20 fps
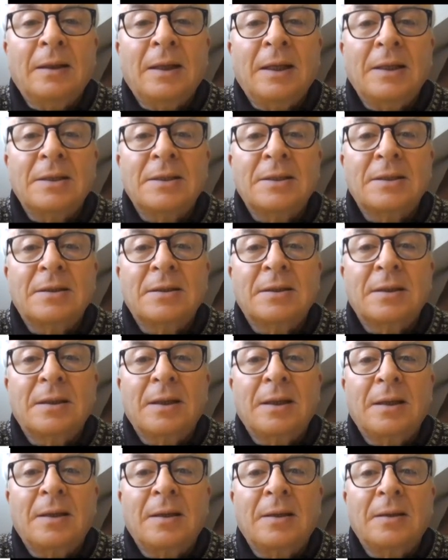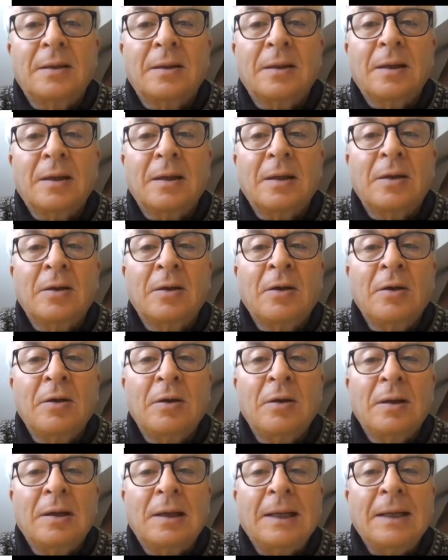this
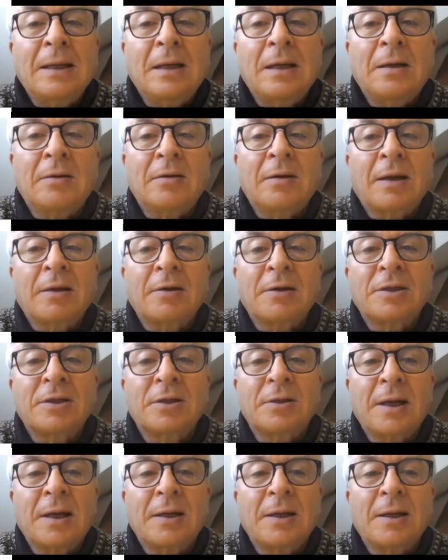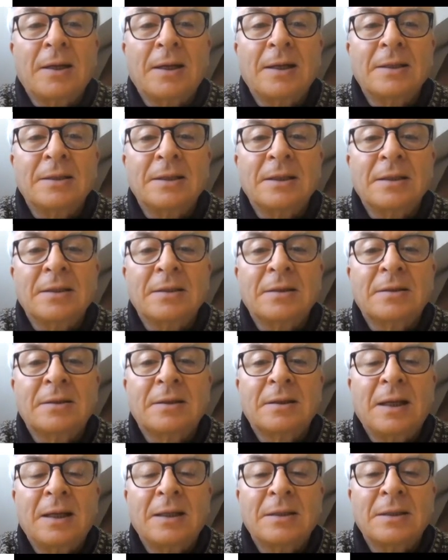non-linear regression
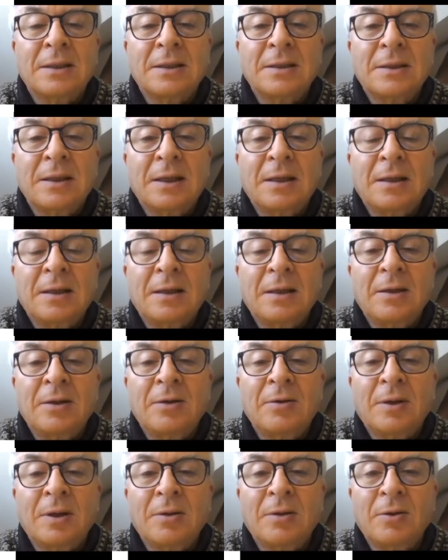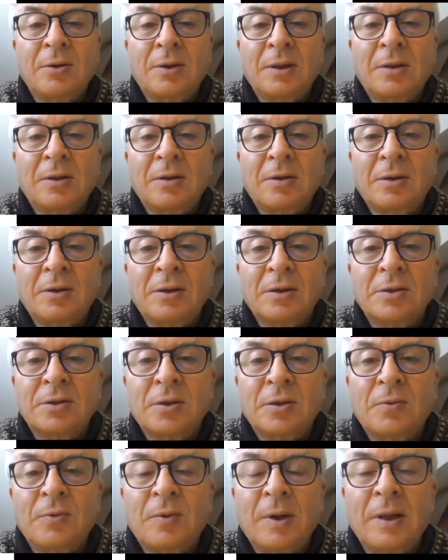analysis, as I said, you can do it
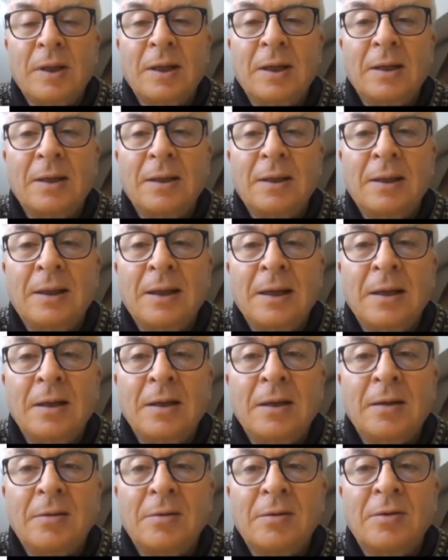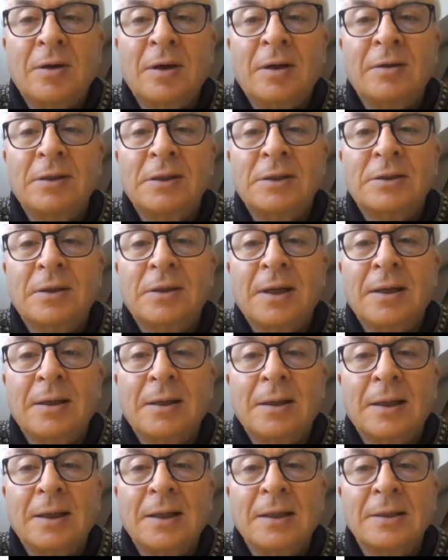also with a linear regression
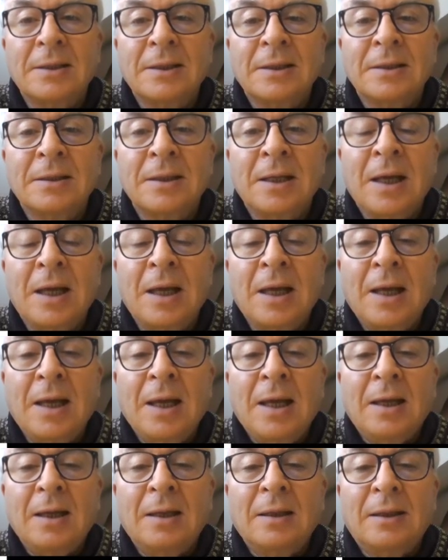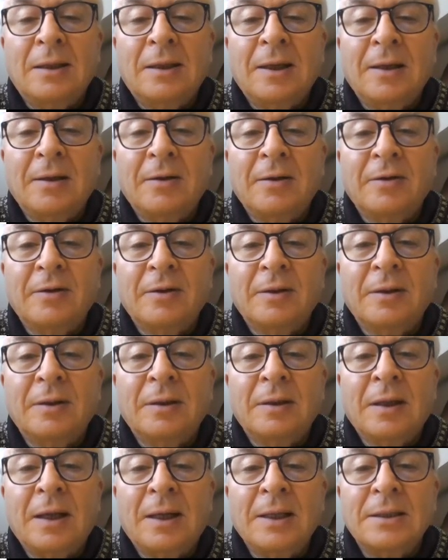analysis. The
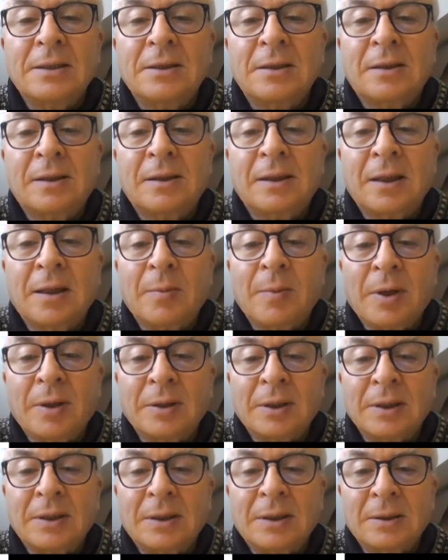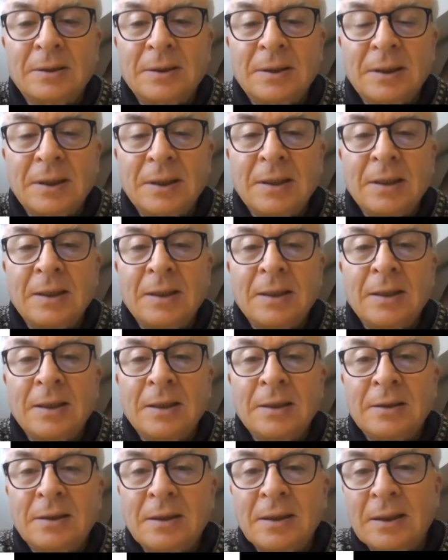nice thing about it,
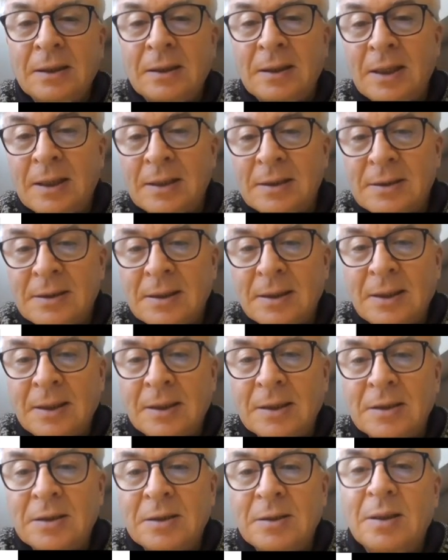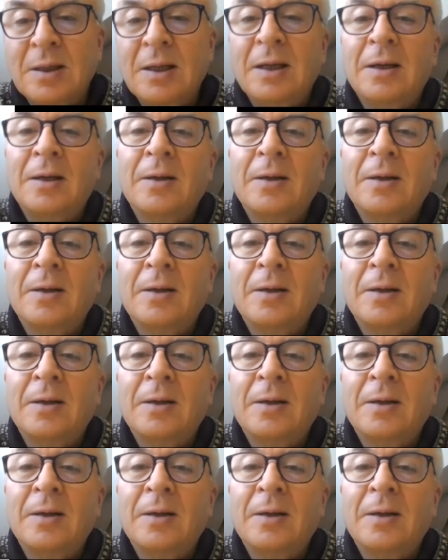it does this.